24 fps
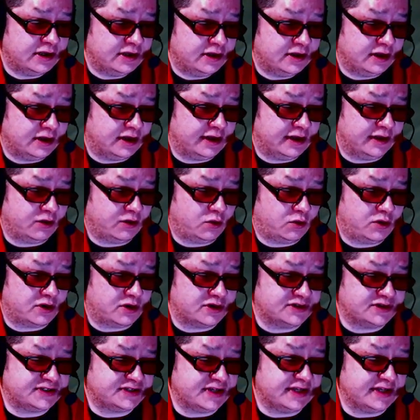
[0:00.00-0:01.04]
uh,
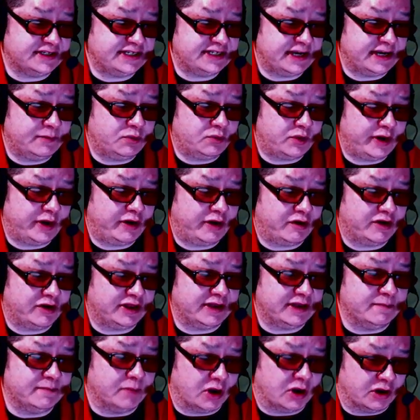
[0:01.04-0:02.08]
orders temporarily
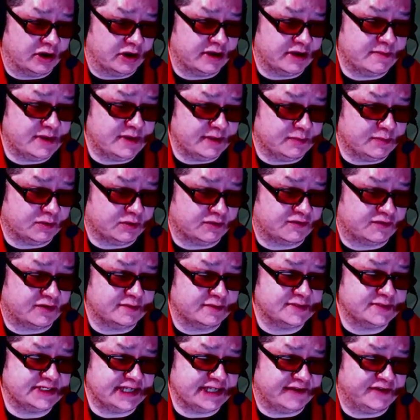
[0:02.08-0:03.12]
barring people from
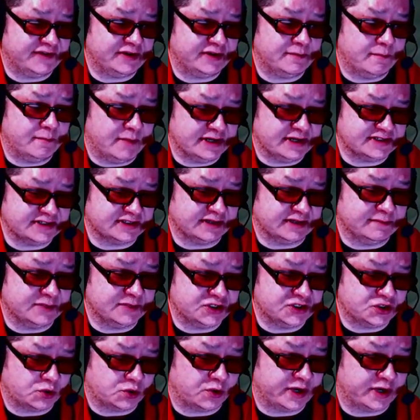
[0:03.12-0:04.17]
seven Muslim
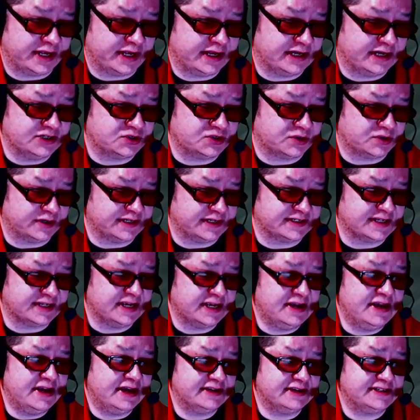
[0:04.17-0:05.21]
majority countries,
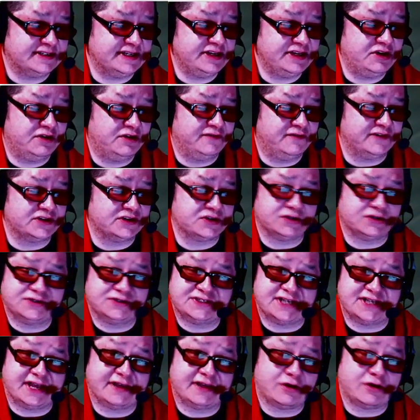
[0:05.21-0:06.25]
a senior official
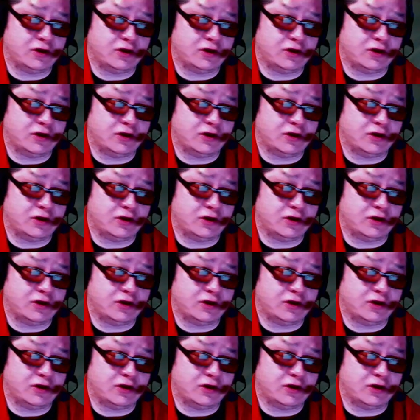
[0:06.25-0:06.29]
said on